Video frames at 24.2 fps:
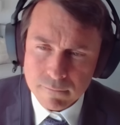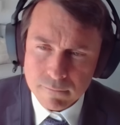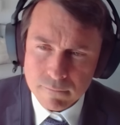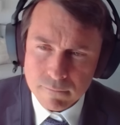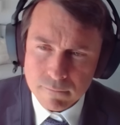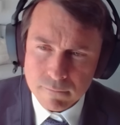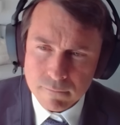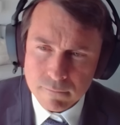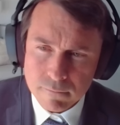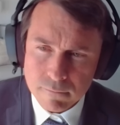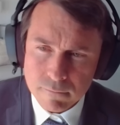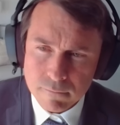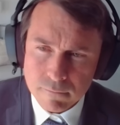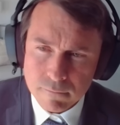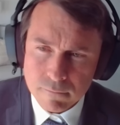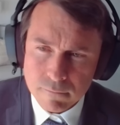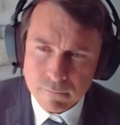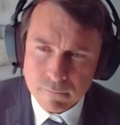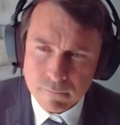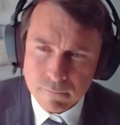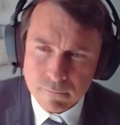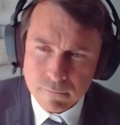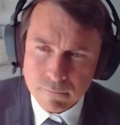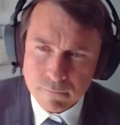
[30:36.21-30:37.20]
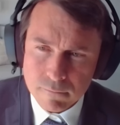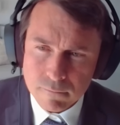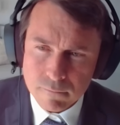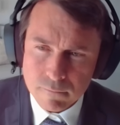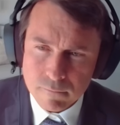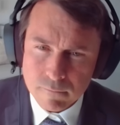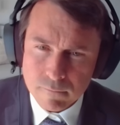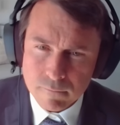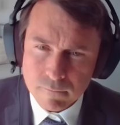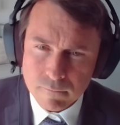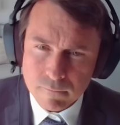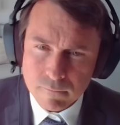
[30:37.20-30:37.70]

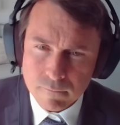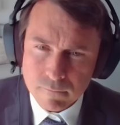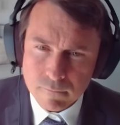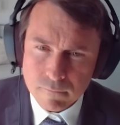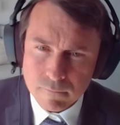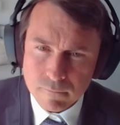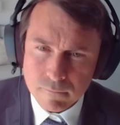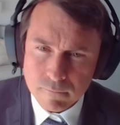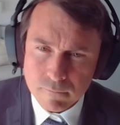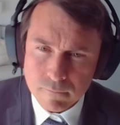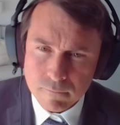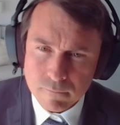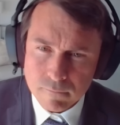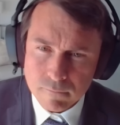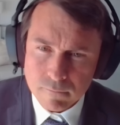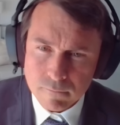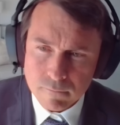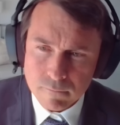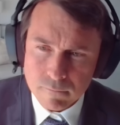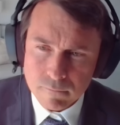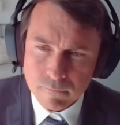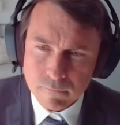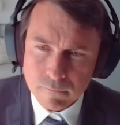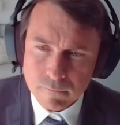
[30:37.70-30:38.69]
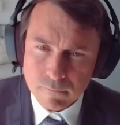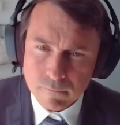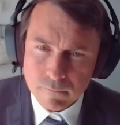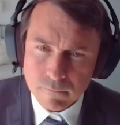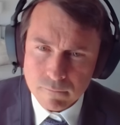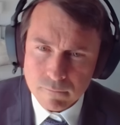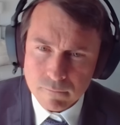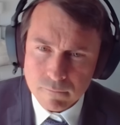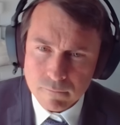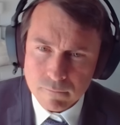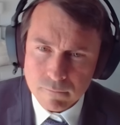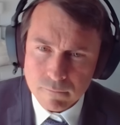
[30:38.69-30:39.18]

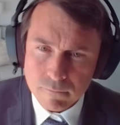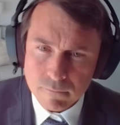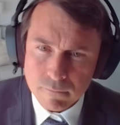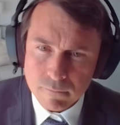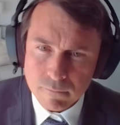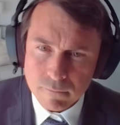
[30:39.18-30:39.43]
No words are spoken by the person on screen.